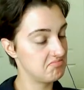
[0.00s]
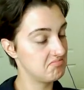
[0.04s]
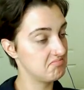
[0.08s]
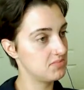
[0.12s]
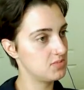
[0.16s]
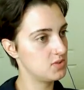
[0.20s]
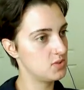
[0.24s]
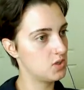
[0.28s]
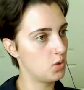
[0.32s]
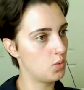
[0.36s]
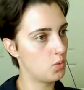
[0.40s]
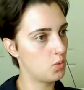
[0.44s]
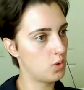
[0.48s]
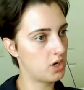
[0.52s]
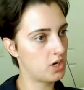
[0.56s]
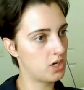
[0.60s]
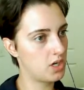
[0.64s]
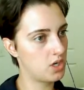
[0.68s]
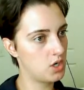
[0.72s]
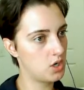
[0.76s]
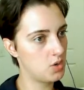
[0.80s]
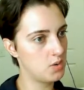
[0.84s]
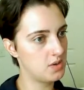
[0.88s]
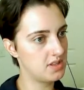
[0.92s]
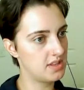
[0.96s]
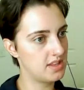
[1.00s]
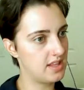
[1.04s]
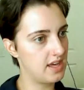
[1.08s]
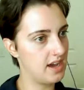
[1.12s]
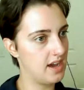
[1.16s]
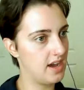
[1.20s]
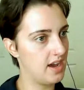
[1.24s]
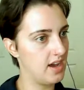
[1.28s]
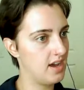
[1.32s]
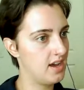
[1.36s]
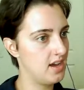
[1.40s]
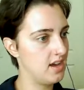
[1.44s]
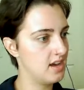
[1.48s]
So we're gonna go with
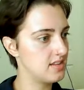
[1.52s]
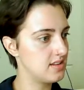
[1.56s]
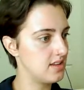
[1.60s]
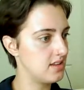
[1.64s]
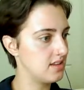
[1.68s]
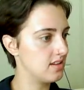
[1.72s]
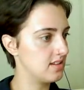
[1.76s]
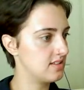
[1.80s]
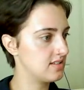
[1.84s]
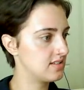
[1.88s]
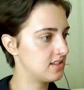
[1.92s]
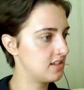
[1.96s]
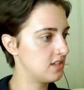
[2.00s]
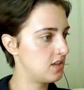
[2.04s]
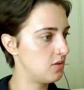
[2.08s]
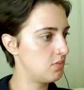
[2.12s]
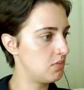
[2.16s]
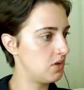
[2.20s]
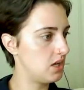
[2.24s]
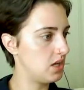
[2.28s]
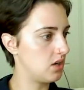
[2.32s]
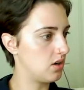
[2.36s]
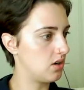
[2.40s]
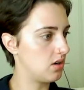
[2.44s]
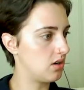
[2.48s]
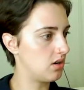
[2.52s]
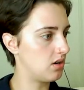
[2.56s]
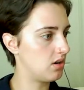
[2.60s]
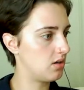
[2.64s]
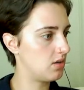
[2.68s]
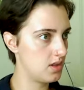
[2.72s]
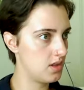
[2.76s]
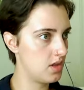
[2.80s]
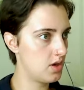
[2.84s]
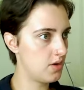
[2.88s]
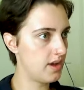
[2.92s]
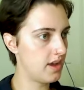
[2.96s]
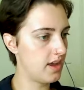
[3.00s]
that. And then let's get a mirror.
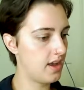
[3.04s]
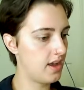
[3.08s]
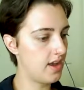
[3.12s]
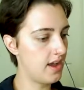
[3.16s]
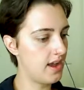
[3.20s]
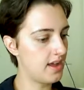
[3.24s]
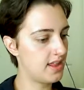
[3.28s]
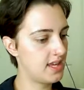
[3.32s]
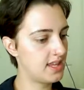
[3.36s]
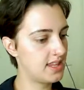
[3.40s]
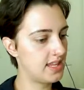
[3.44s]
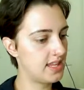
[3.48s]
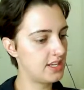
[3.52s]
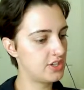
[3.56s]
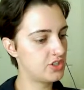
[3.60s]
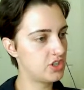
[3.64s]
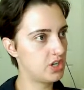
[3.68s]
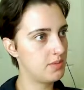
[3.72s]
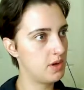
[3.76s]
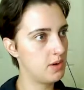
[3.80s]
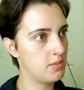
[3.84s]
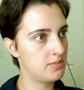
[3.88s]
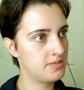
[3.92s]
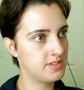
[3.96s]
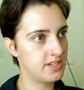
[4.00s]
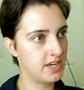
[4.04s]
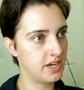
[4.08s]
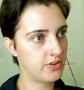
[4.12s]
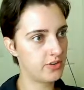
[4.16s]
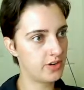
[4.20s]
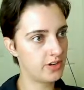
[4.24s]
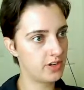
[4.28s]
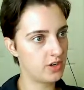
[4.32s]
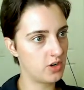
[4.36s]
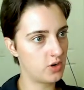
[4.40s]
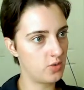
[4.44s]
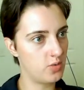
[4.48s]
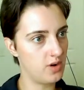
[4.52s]
Okay, I like that Dream Home
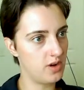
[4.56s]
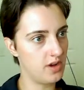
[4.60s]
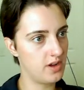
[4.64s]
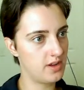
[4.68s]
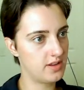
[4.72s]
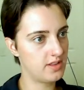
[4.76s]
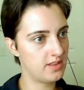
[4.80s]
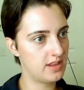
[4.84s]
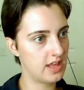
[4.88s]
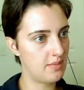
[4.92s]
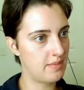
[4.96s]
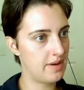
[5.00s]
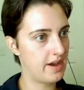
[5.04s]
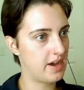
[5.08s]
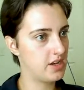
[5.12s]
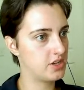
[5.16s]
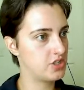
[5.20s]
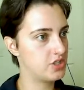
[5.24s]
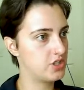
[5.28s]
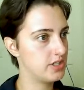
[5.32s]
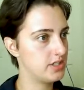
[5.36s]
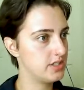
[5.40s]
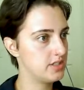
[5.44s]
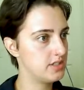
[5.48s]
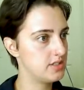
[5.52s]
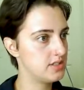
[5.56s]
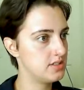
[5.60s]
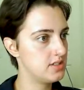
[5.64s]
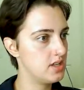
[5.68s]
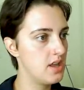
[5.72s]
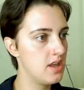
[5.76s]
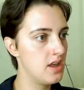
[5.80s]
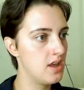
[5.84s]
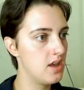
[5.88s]
Decorator one. That matches.